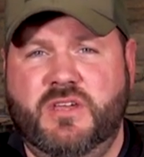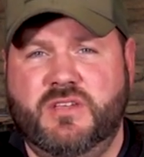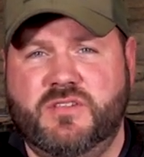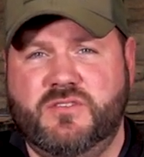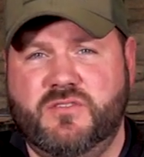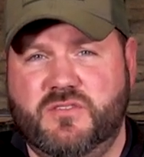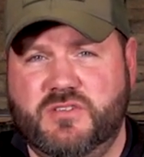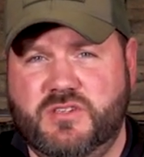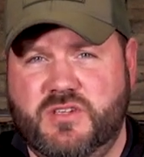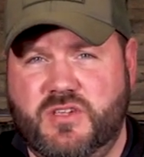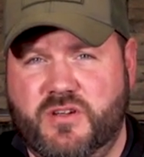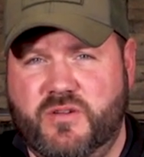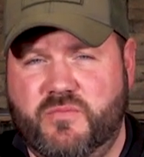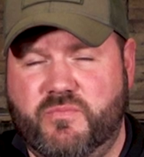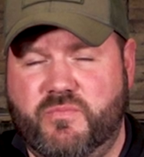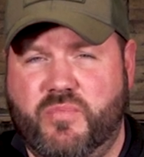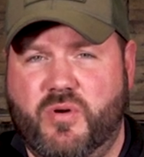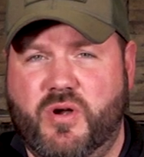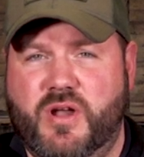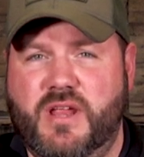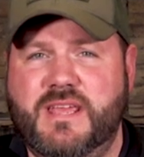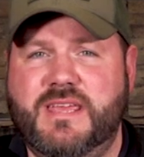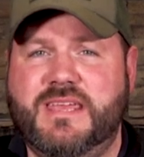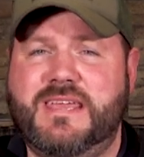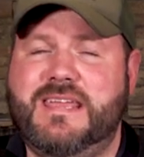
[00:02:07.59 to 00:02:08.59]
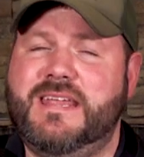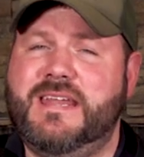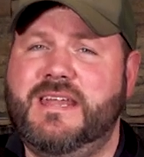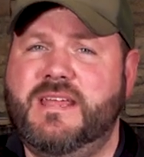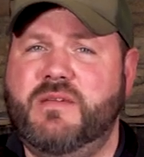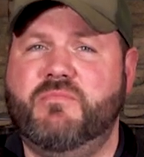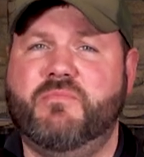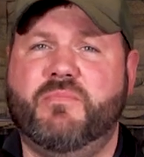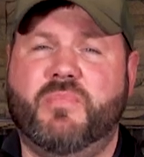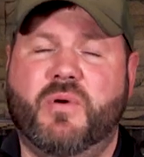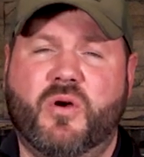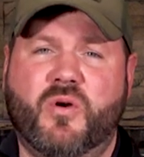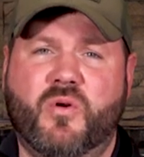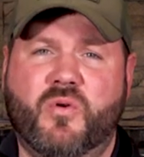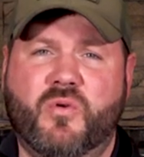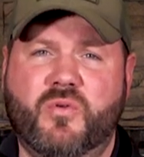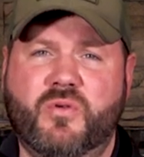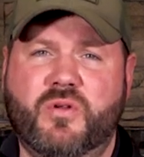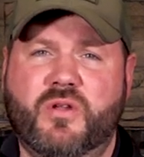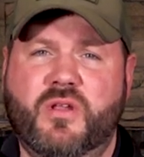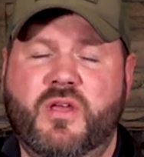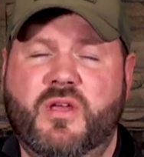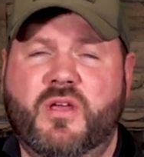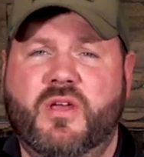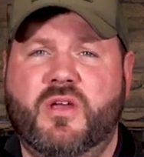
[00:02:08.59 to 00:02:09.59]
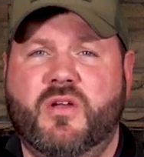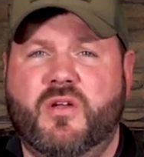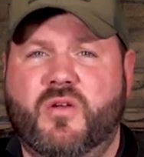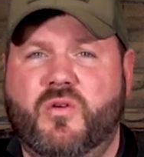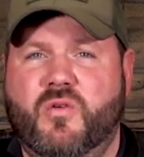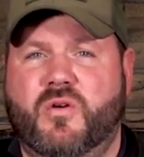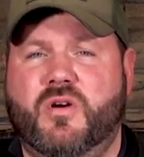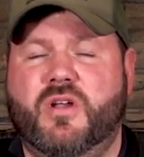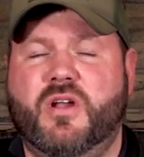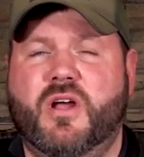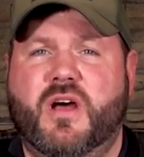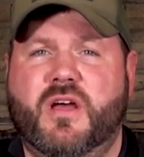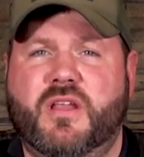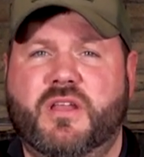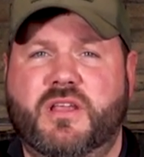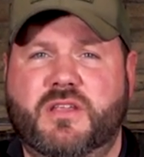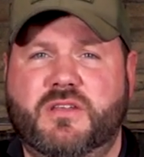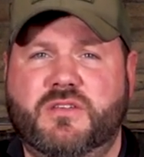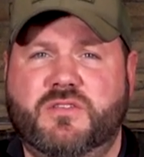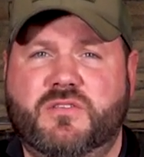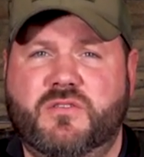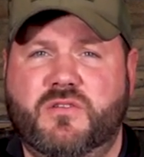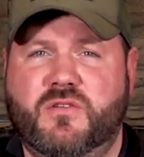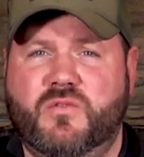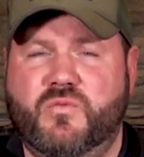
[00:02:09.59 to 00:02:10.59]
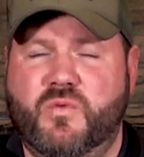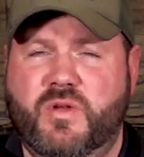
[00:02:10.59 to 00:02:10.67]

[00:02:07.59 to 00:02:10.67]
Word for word: So it's gonna break any bone going on into it,